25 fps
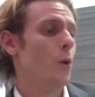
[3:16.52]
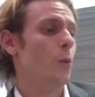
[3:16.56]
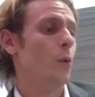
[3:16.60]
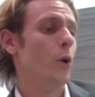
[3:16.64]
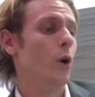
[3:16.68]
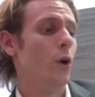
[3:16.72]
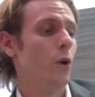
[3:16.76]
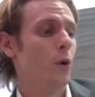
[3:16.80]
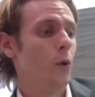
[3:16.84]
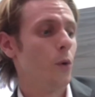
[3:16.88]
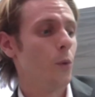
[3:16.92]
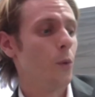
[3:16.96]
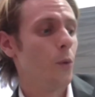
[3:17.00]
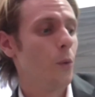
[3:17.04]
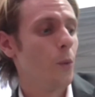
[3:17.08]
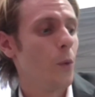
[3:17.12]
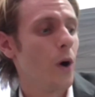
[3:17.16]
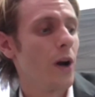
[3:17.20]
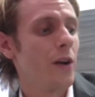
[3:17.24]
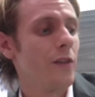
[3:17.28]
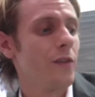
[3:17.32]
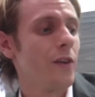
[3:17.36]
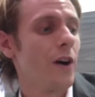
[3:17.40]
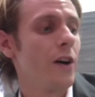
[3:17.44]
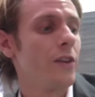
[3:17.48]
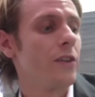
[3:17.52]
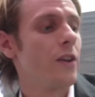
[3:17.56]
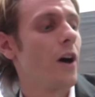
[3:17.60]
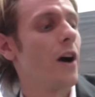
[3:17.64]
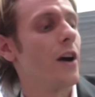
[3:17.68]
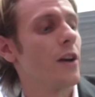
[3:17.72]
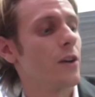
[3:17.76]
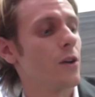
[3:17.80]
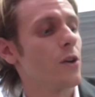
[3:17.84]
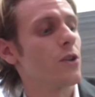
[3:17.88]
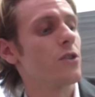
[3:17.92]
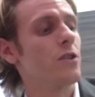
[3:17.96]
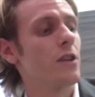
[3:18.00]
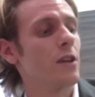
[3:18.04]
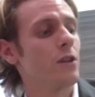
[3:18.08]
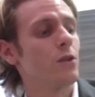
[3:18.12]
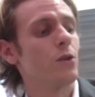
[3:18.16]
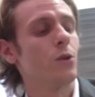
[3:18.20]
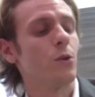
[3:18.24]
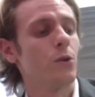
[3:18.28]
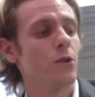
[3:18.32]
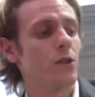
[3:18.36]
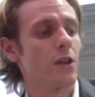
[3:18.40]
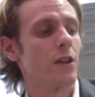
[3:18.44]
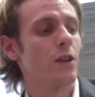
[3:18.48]
Well, one of our diagnostic
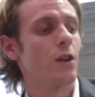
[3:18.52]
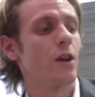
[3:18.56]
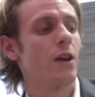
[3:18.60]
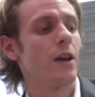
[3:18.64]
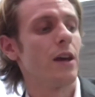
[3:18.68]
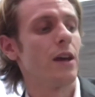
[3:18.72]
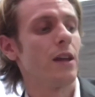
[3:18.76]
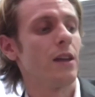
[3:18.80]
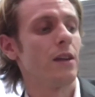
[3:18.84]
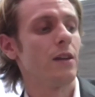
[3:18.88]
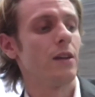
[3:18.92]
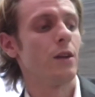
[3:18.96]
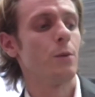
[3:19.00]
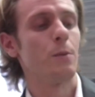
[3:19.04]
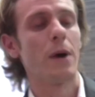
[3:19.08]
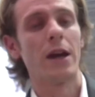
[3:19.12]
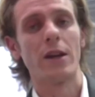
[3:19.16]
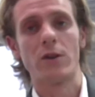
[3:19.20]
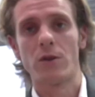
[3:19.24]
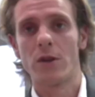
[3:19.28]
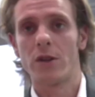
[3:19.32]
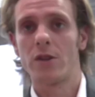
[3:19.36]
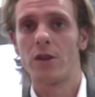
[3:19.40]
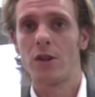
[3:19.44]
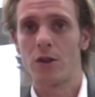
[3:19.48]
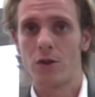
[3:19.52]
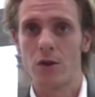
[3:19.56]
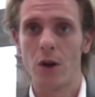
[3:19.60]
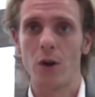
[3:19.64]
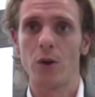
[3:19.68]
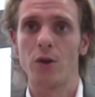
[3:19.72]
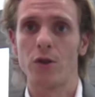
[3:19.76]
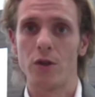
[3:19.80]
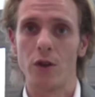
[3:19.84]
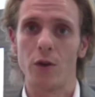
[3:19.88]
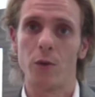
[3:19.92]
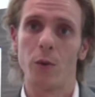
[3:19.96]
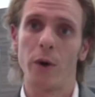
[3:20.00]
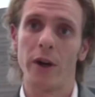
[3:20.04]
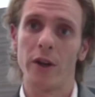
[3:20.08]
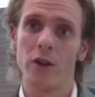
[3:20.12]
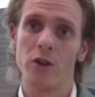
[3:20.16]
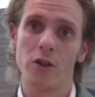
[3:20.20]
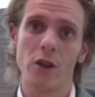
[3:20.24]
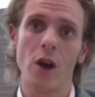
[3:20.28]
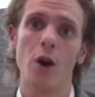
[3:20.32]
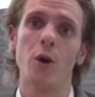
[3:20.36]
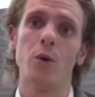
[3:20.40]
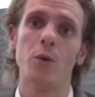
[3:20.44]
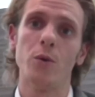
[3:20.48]
tools in the matrix control software
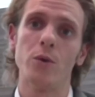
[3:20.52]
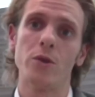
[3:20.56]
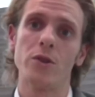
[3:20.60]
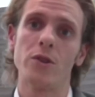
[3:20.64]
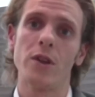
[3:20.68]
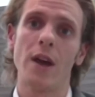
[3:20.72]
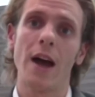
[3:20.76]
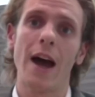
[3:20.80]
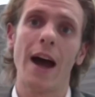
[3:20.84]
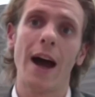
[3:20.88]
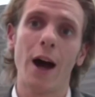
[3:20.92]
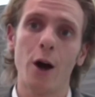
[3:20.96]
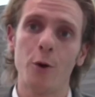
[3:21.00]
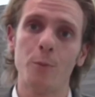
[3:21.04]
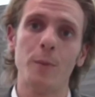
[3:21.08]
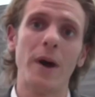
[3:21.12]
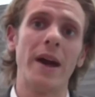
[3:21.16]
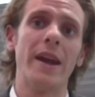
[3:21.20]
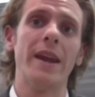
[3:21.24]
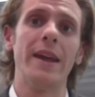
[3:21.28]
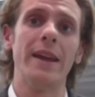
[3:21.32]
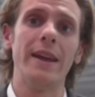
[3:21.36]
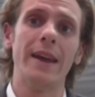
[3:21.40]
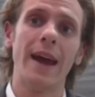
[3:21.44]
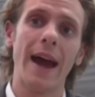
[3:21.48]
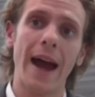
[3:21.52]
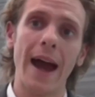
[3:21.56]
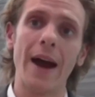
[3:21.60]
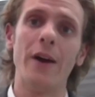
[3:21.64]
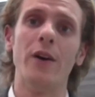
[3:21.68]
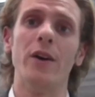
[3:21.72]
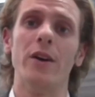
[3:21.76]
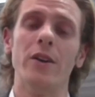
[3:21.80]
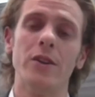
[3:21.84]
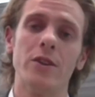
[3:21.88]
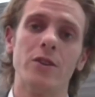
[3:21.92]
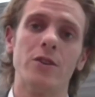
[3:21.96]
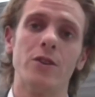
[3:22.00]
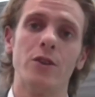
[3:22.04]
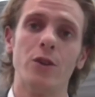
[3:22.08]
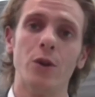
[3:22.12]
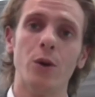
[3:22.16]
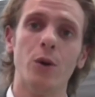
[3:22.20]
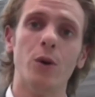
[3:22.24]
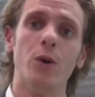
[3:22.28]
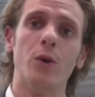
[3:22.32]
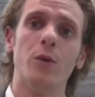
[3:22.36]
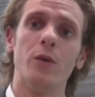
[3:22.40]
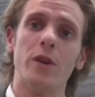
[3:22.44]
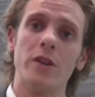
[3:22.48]
shows how many errors
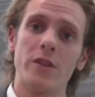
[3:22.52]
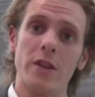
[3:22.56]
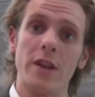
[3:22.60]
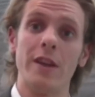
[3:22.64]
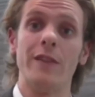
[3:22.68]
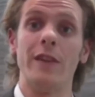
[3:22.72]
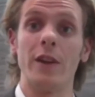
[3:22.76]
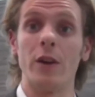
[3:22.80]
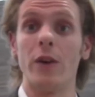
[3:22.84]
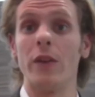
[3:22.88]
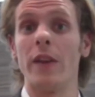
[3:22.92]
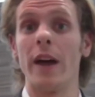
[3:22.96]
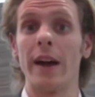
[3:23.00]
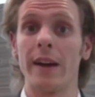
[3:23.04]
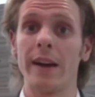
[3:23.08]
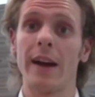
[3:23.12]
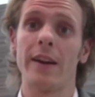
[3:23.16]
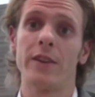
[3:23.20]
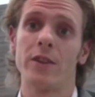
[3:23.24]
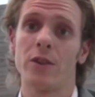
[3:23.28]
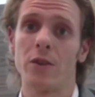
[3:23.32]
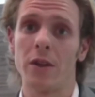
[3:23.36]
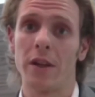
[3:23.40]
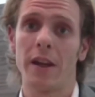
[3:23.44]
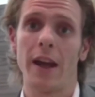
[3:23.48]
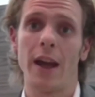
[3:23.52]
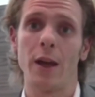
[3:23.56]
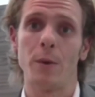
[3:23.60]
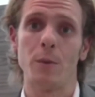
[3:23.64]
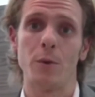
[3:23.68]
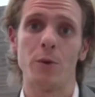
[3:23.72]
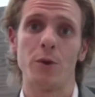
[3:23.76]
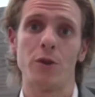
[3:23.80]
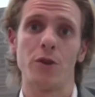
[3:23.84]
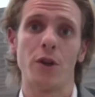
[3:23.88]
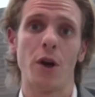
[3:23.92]
you're receiving on that category cable.